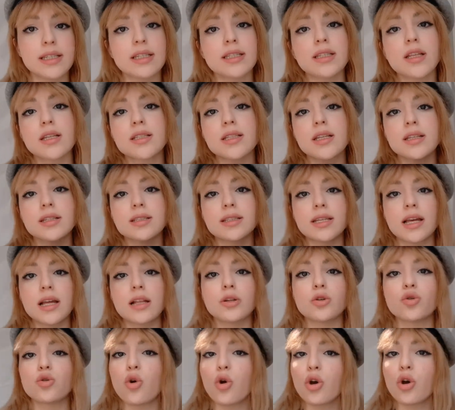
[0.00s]
He doesn't
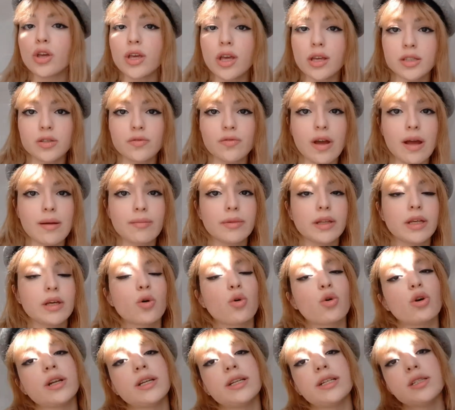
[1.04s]
tell Roya's family
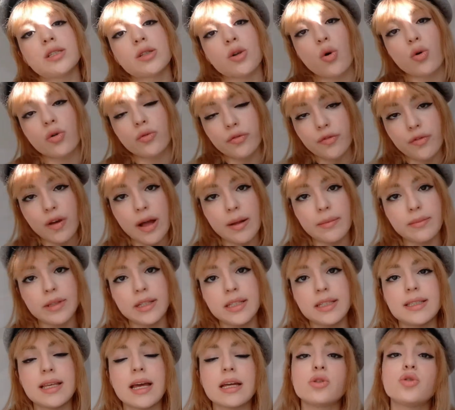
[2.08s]
or his own
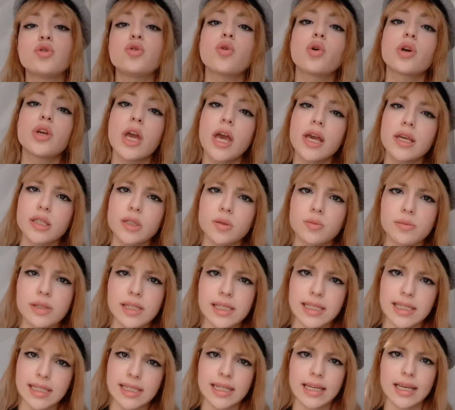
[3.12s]
family that Roya is
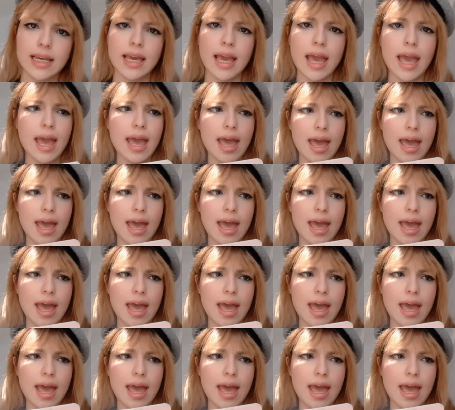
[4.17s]
missing.